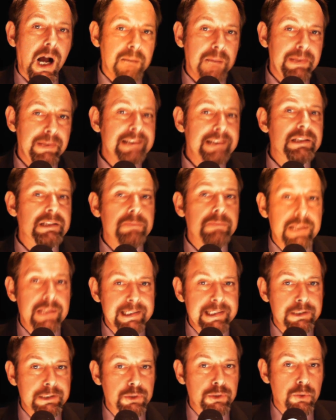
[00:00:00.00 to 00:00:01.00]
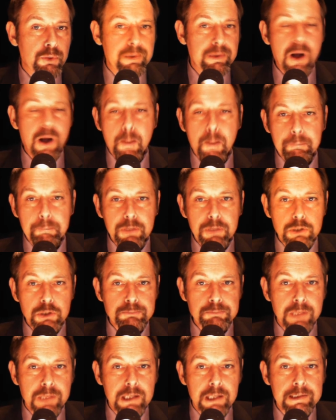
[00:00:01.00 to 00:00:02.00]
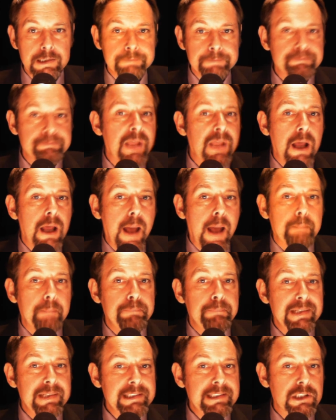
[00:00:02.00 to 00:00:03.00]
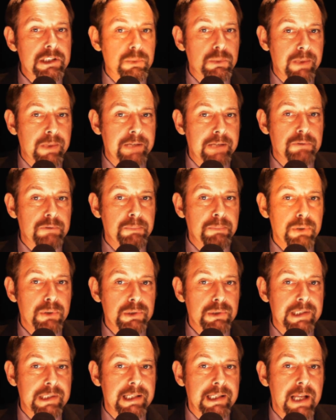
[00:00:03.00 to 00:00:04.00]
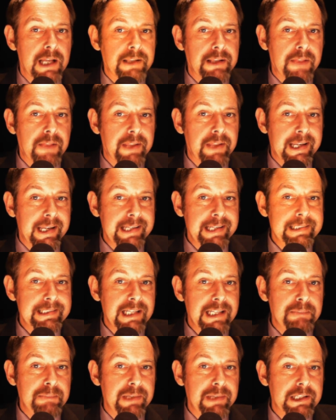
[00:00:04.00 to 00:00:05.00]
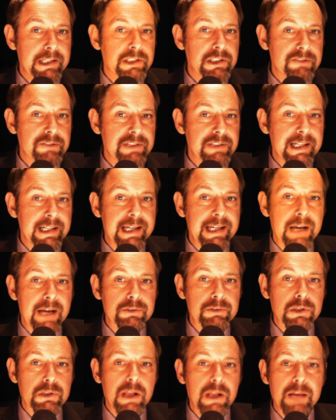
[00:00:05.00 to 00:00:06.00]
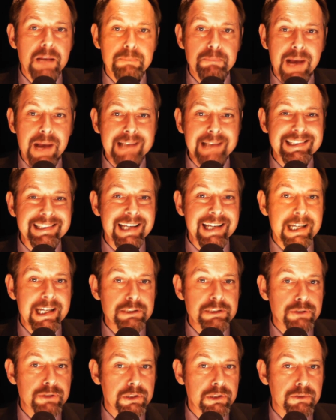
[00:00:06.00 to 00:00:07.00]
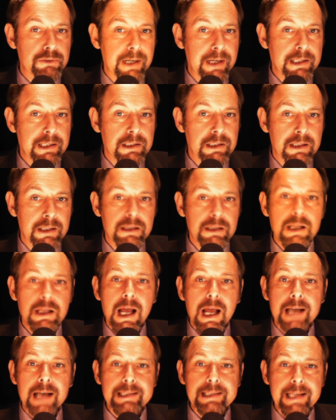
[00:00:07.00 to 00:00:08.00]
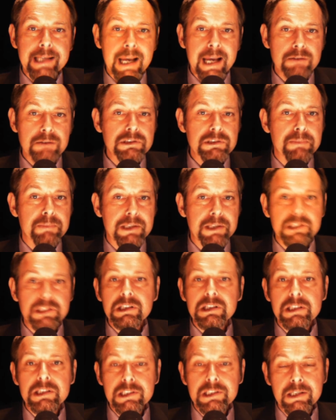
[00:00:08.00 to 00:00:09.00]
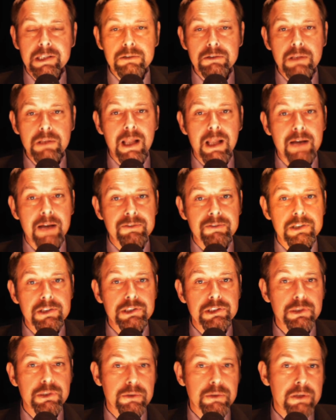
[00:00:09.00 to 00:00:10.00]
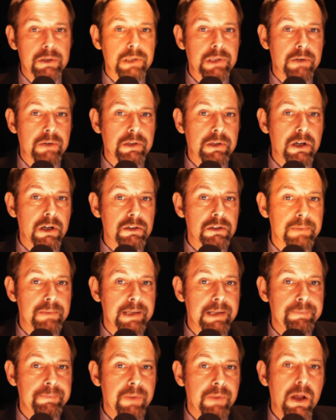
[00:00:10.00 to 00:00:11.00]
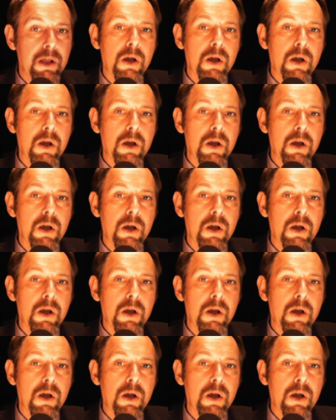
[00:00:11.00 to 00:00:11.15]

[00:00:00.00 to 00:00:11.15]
I picked up this story on Bloomberg. Businessweek reported that the ECB Governing Council had backed an interest rate cut as a countermeasure to the still lifeless eurozone economy.